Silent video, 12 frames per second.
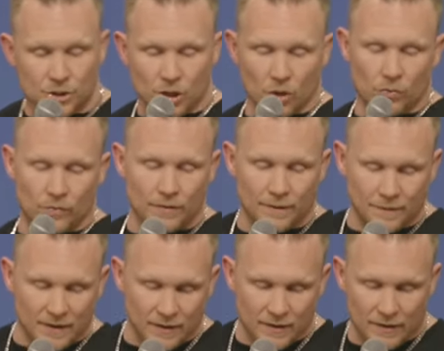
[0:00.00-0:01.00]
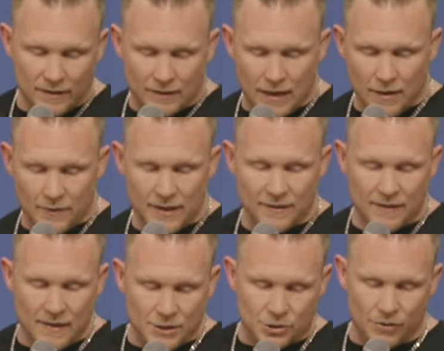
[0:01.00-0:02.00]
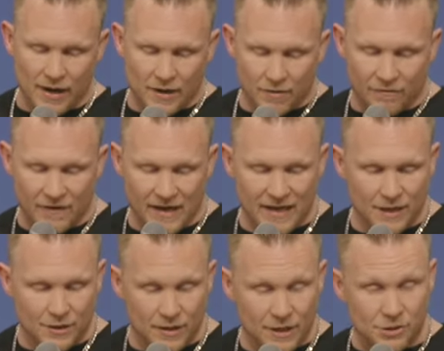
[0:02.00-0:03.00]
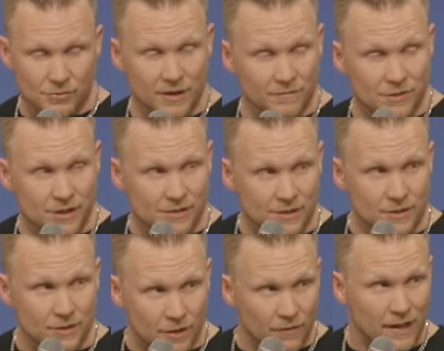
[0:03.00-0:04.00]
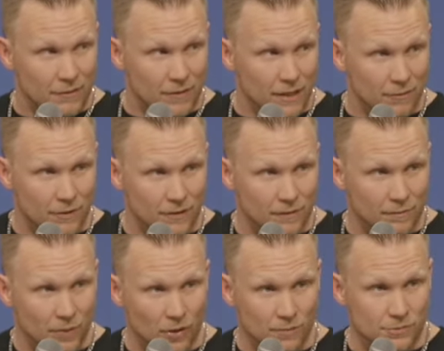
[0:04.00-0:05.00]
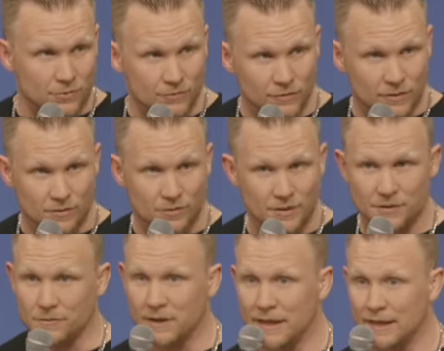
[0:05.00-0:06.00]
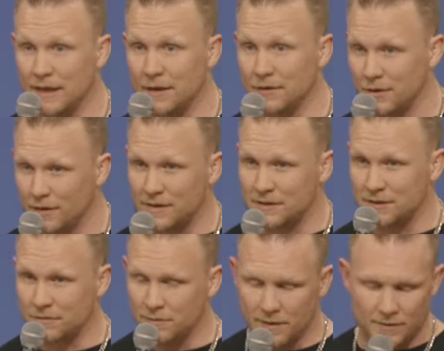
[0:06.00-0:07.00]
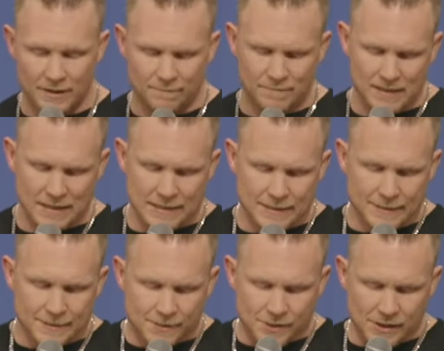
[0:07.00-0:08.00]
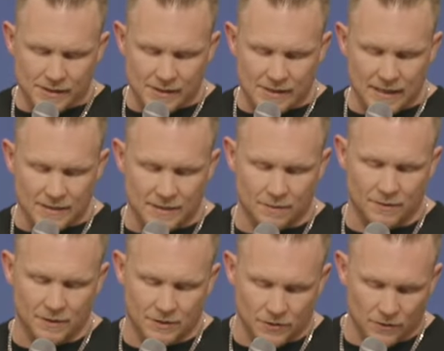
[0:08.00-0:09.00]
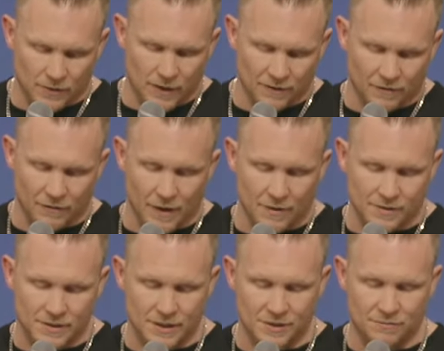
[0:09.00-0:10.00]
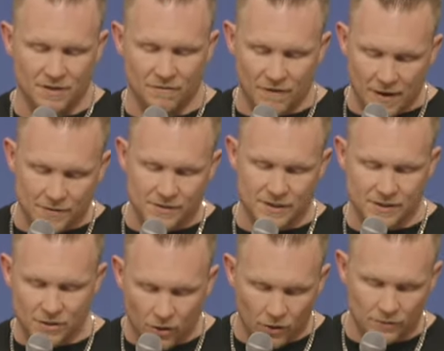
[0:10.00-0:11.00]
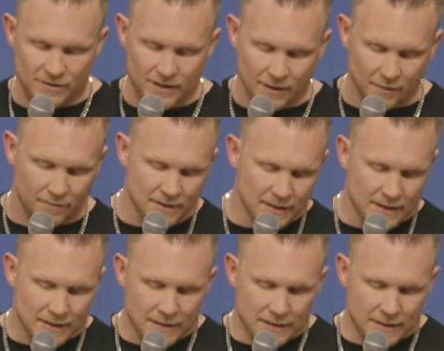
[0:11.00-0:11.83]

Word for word: So during the triumphant in- entry of Jesus, you know that, right? Where the palm tr- trees were laid down and all that stuff. You remember that? Jesus said something to uh, the Pharisees. When the Pharisees called to him